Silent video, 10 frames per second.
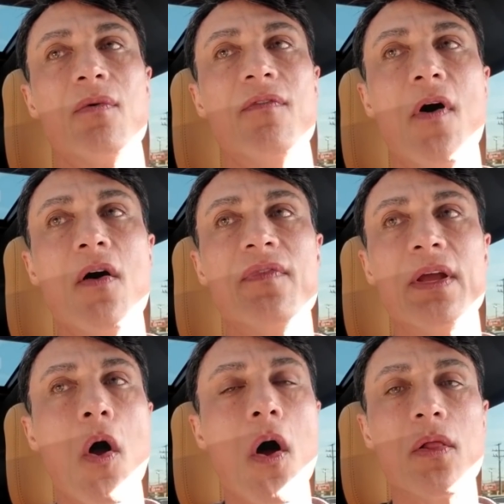revolving
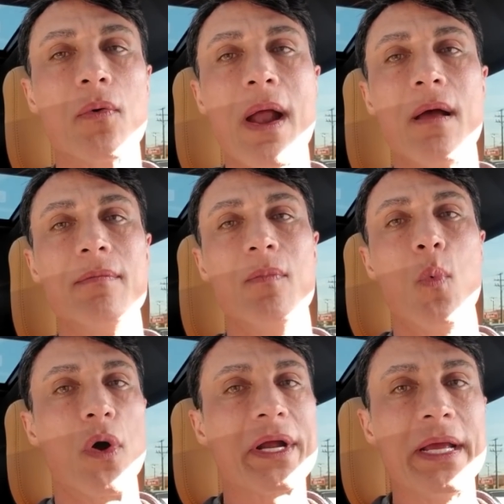all around
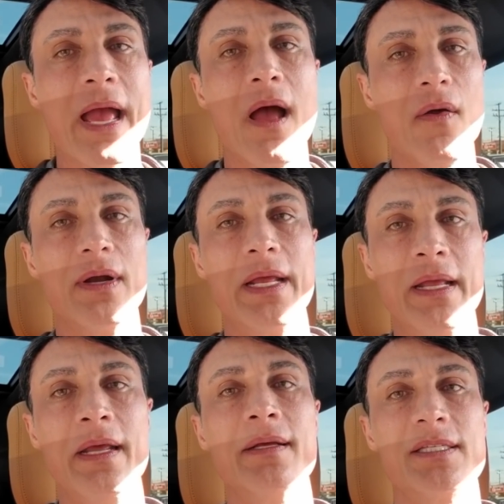working out and
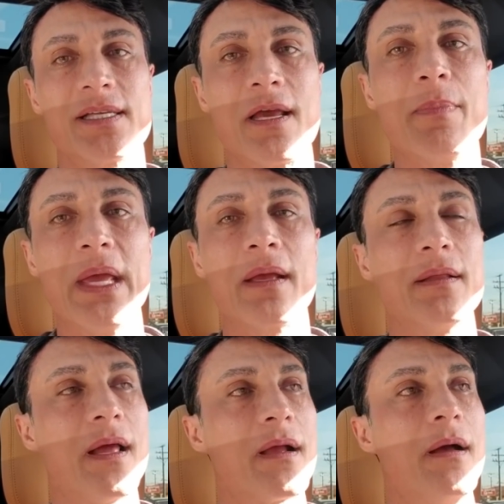eating and sleeping
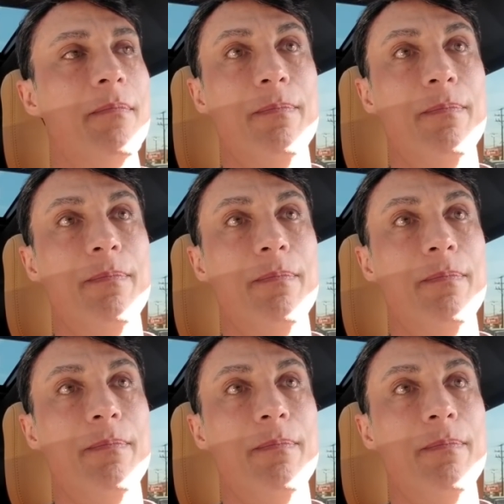like a